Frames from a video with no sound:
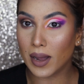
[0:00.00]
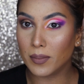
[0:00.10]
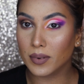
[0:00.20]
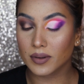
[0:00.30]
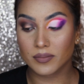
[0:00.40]

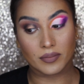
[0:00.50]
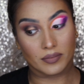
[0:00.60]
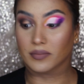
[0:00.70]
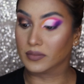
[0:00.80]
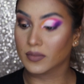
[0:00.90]
up?
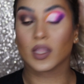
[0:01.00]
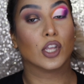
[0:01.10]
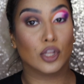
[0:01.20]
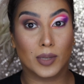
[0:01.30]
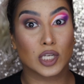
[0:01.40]

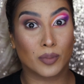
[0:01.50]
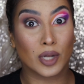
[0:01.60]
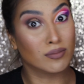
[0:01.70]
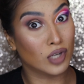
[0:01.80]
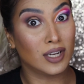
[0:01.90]
You bet your
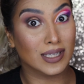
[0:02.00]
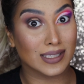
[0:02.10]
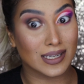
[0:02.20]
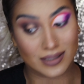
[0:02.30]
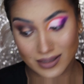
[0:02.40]
bottom dollar
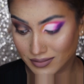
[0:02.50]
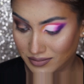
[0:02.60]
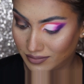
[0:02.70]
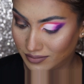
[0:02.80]
it does.